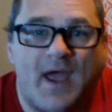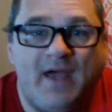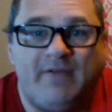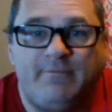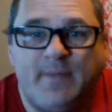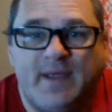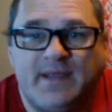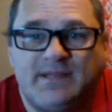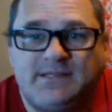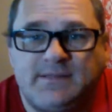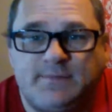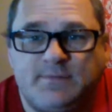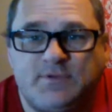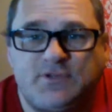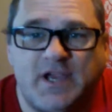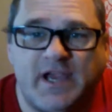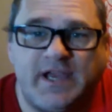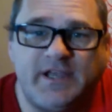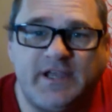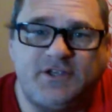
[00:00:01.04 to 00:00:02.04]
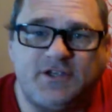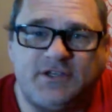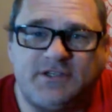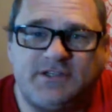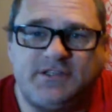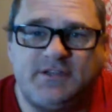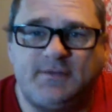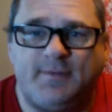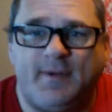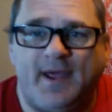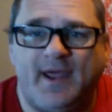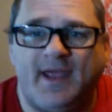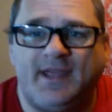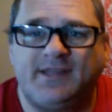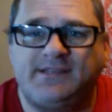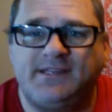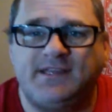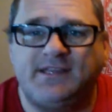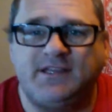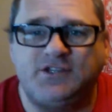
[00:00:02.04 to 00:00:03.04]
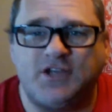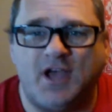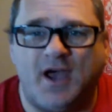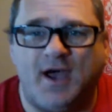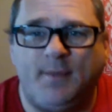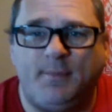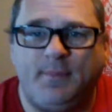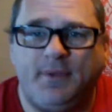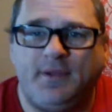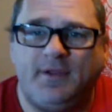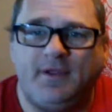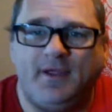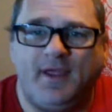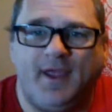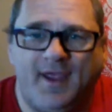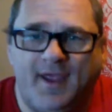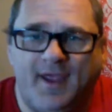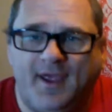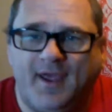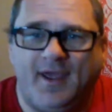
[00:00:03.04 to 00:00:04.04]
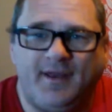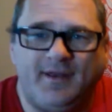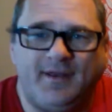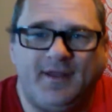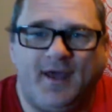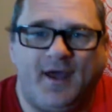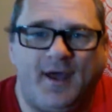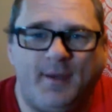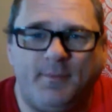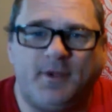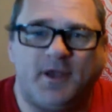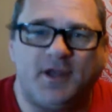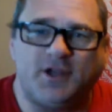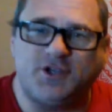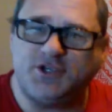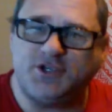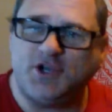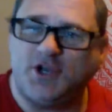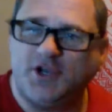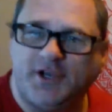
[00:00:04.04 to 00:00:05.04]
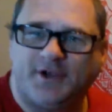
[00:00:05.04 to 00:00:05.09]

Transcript: I've made some changes to my Etsy shop and I'm going to show